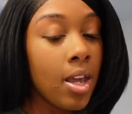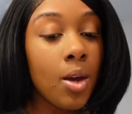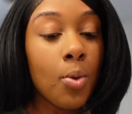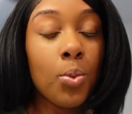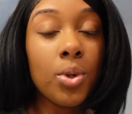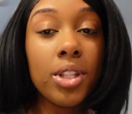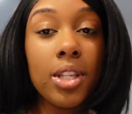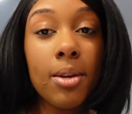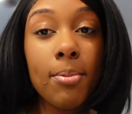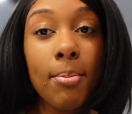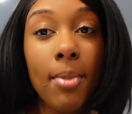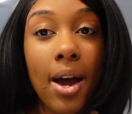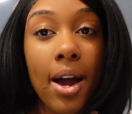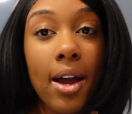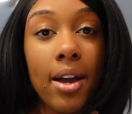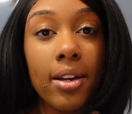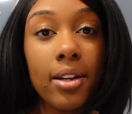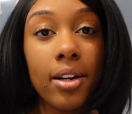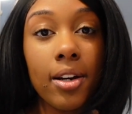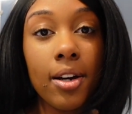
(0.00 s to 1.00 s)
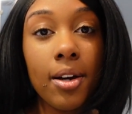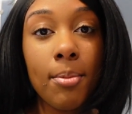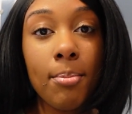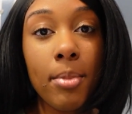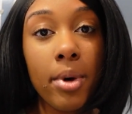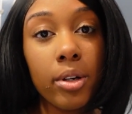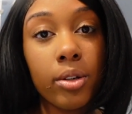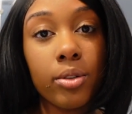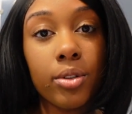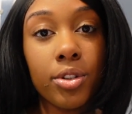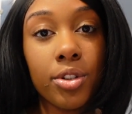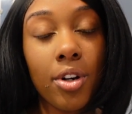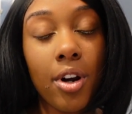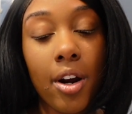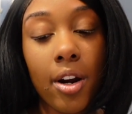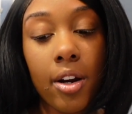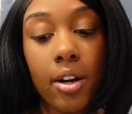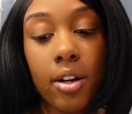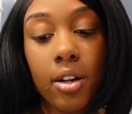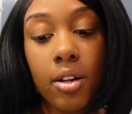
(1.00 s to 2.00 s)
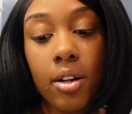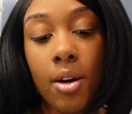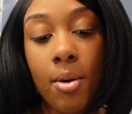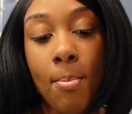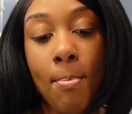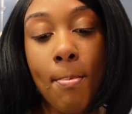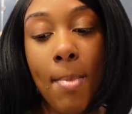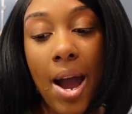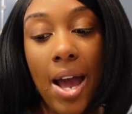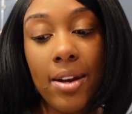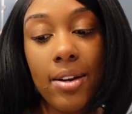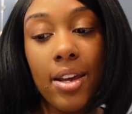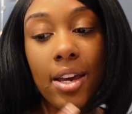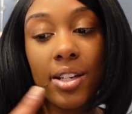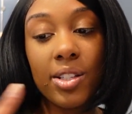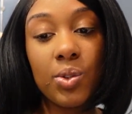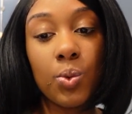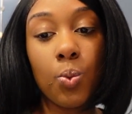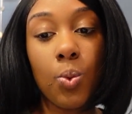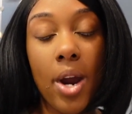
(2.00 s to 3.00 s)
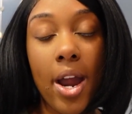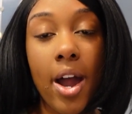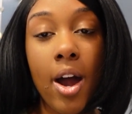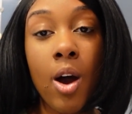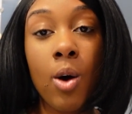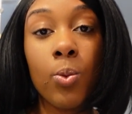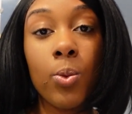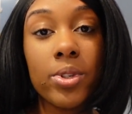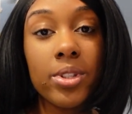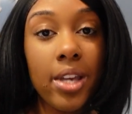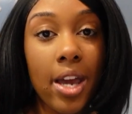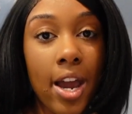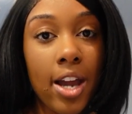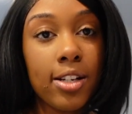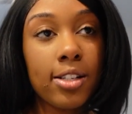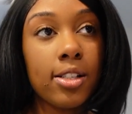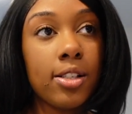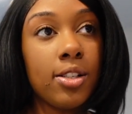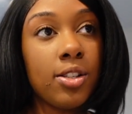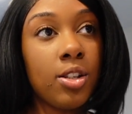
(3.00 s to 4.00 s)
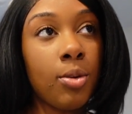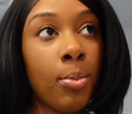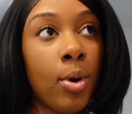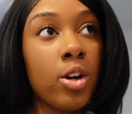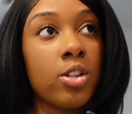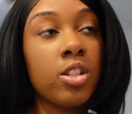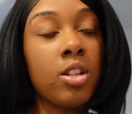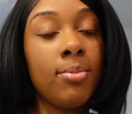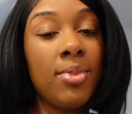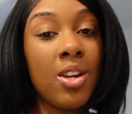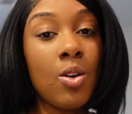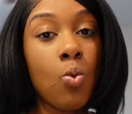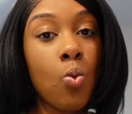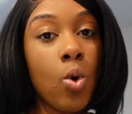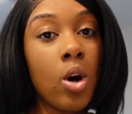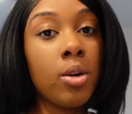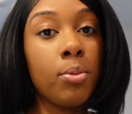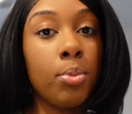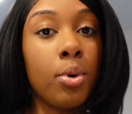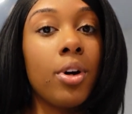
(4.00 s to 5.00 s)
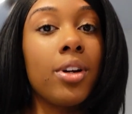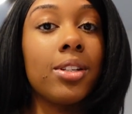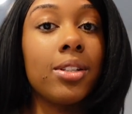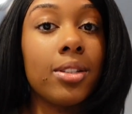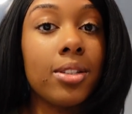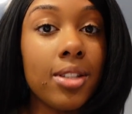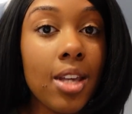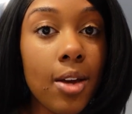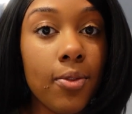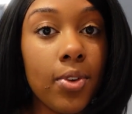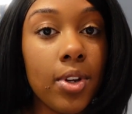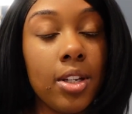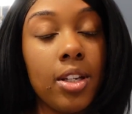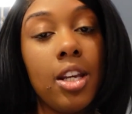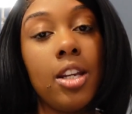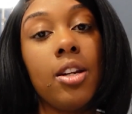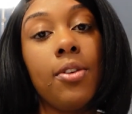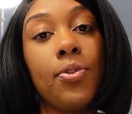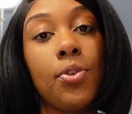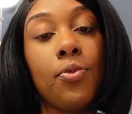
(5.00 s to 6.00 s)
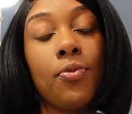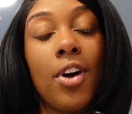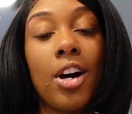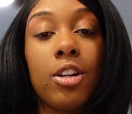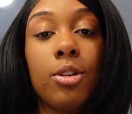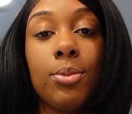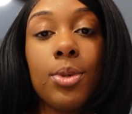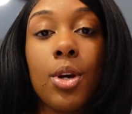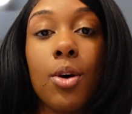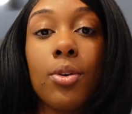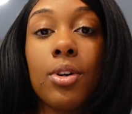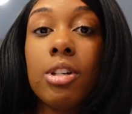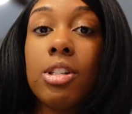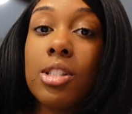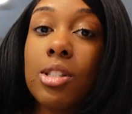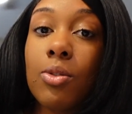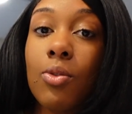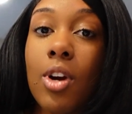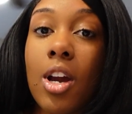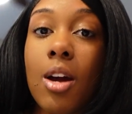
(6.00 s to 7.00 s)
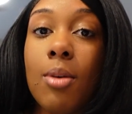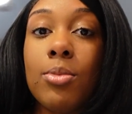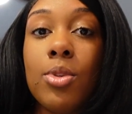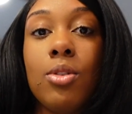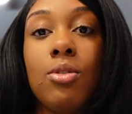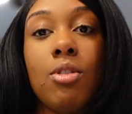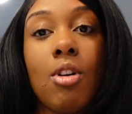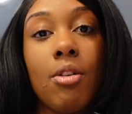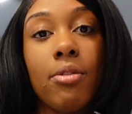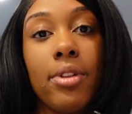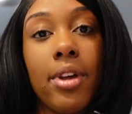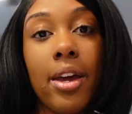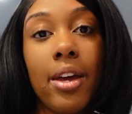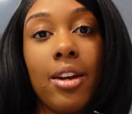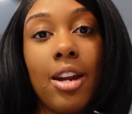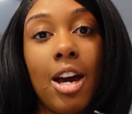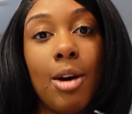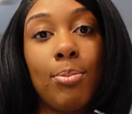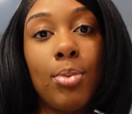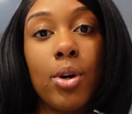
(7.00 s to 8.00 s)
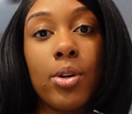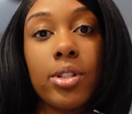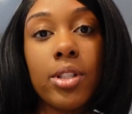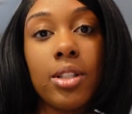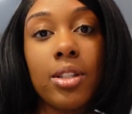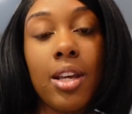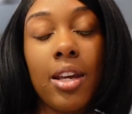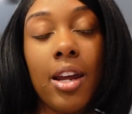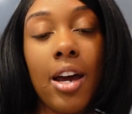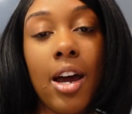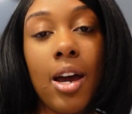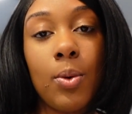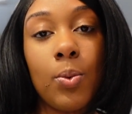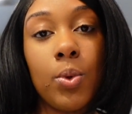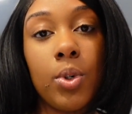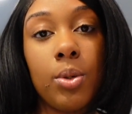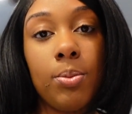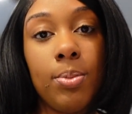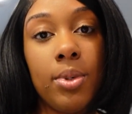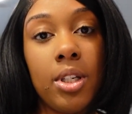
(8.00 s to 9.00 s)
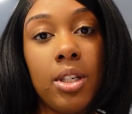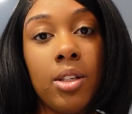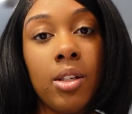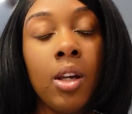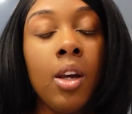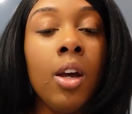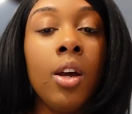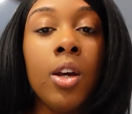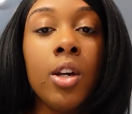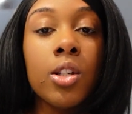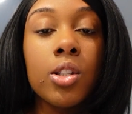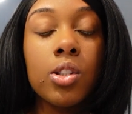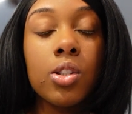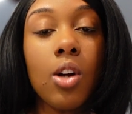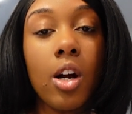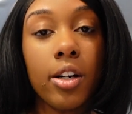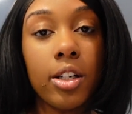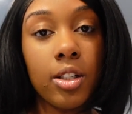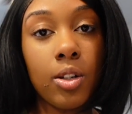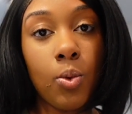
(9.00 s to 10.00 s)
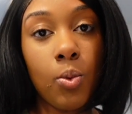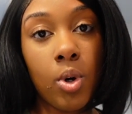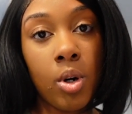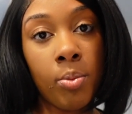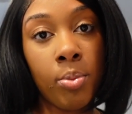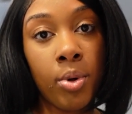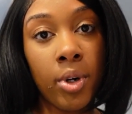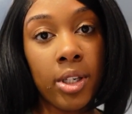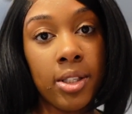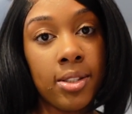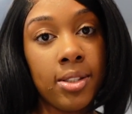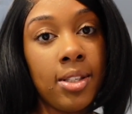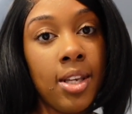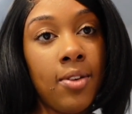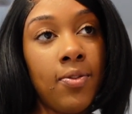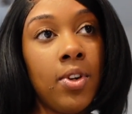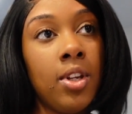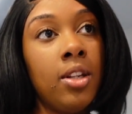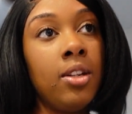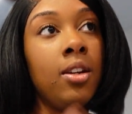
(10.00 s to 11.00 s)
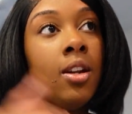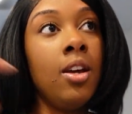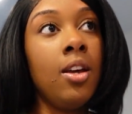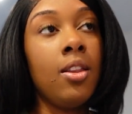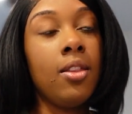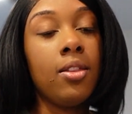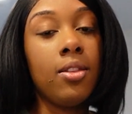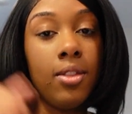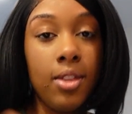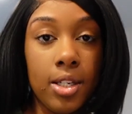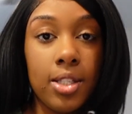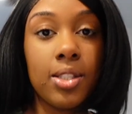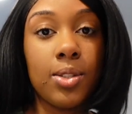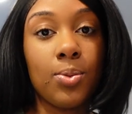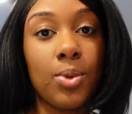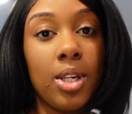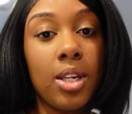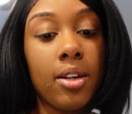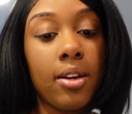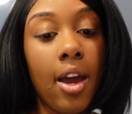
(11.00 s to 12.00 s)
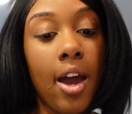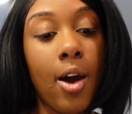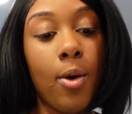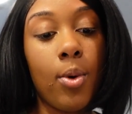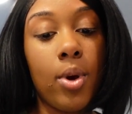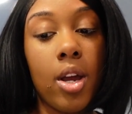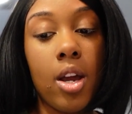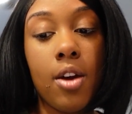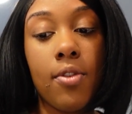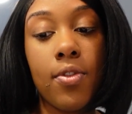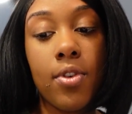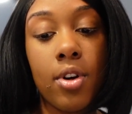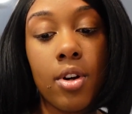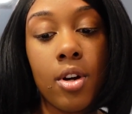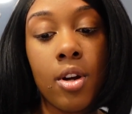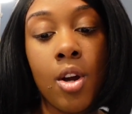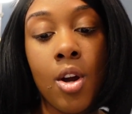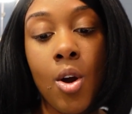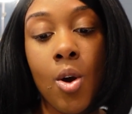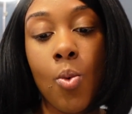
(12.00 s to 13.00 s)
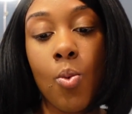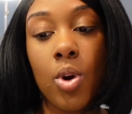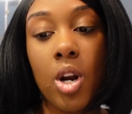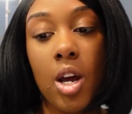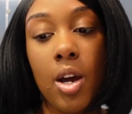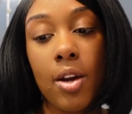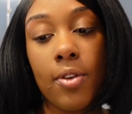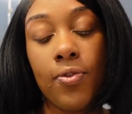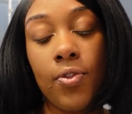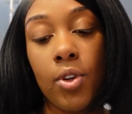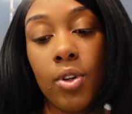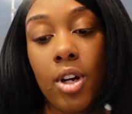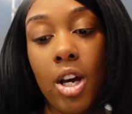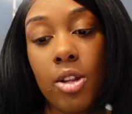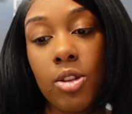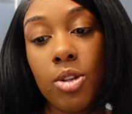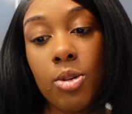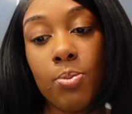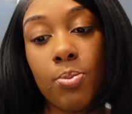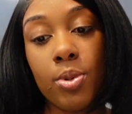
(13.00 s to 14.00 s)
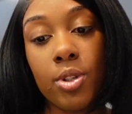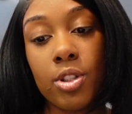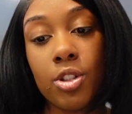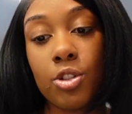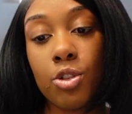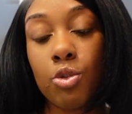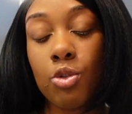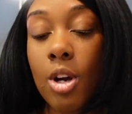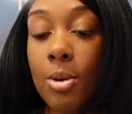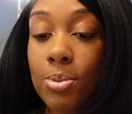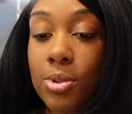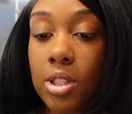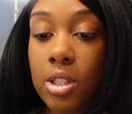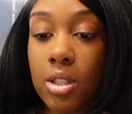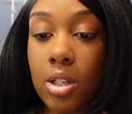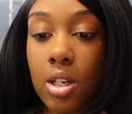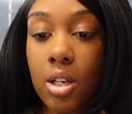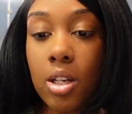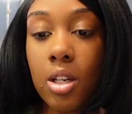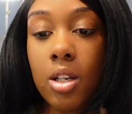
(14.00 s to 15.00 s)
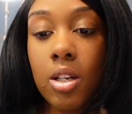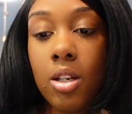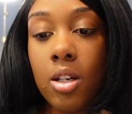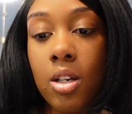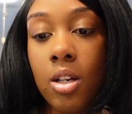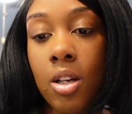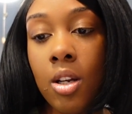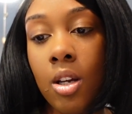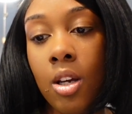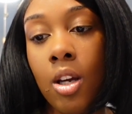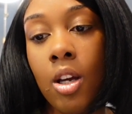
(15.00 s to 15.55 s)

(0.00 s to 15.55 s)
within my medical chart, my next round was actually supposed to be 1.7. And if you follow me on Instagram, you know that I posted that I would be starting a 1.7 this week. However, when I filled out the prescription,